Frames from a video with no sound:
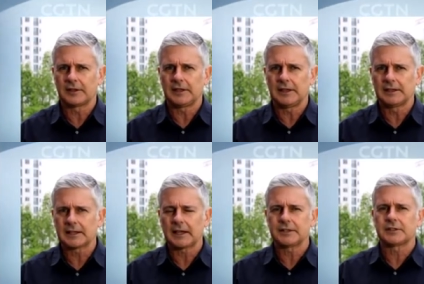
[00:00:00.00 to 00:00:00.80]
the
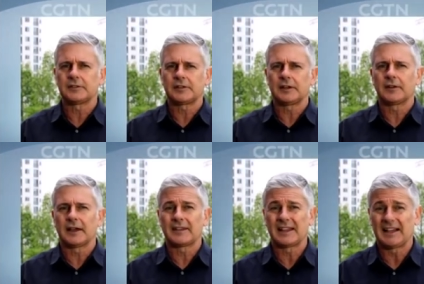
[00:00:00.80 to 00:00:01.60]
indications here
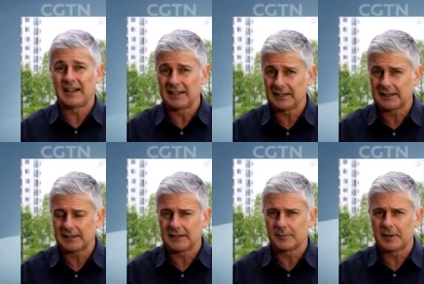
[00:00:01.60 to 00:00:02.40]
are they are
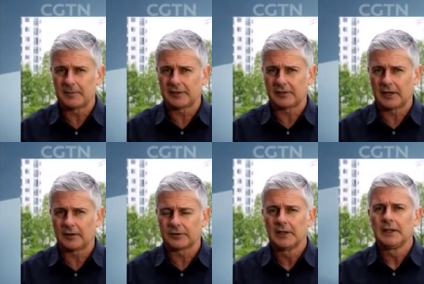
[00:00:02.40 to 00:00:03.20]
likely to be
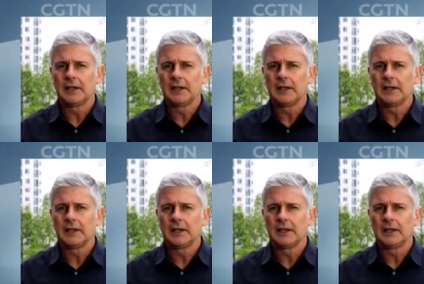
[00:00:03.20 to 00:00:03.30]
missiles.